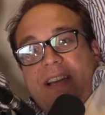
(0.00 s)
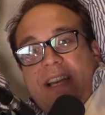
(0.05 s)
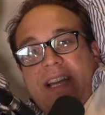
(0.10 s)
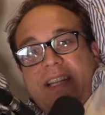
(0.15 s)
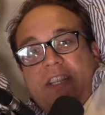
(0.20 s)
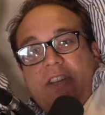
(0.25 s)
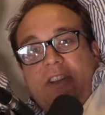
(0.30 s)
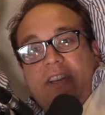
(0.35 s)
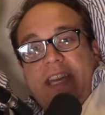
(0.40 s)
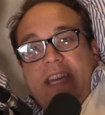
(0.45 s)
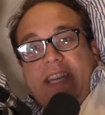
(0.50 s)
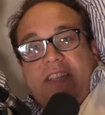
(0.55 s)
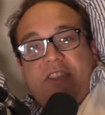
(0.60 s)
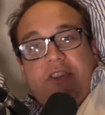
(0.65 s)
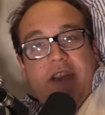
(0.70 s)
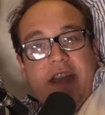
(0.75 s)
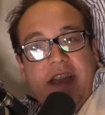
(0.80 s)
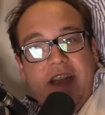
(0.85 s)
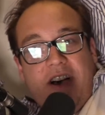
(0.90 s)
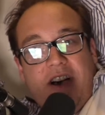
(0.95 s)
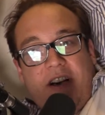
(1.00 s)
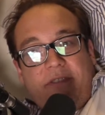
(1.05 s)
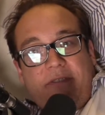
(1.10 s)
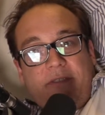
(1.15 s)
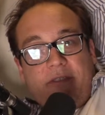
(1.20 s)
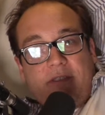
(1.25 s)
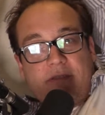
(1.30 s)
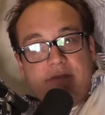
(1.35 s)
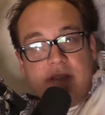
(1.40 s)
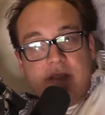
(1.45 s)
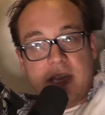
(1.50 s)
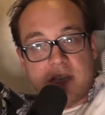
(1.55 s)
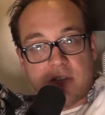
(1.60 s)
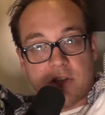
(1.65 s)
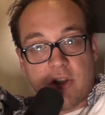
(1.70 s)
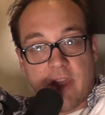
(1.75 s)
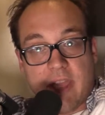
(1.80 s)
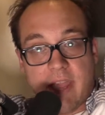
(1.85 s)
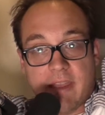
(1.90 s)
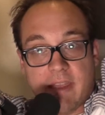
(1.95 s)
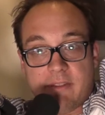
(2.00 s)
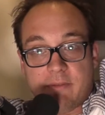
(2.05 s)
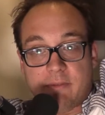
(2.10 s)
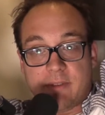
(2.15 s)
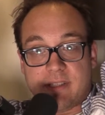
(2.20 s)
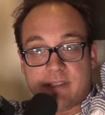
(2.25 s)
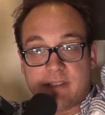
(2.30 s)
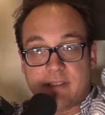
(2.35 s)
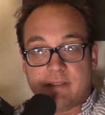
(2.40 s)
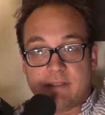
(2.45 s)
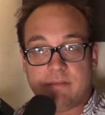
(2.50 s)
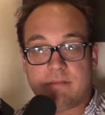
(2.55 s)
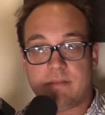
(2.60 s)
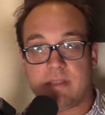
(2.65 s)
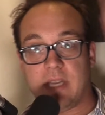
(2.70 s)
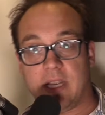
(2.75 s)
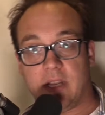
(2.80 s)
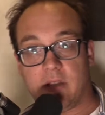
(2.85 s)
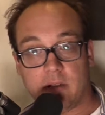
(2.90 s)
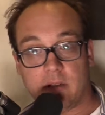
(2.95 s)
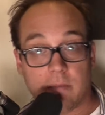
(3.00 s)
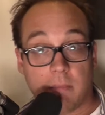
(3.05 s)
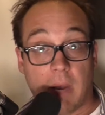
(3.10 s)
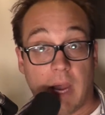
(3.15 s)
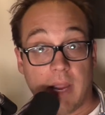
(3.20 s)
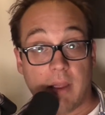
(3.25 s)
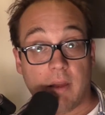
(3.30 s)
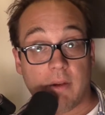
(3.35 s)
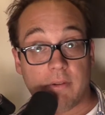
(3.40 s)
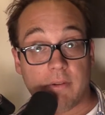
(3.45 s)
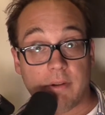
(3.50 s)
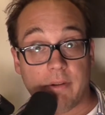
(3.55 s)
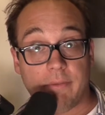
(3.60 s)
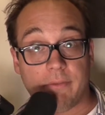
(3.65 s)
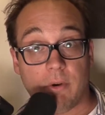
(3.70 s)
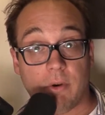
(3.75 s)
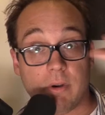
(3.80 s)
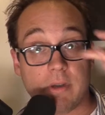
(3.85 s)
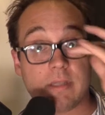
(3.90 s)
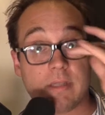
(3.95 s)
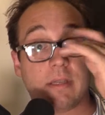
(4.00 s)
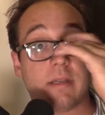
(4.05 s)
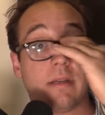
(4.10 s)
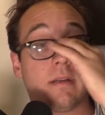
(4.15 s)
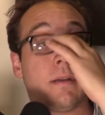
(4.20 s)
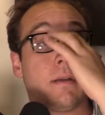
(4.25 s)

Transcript: I took yesterday off. Yesterday was Cinco de Mayo, of course.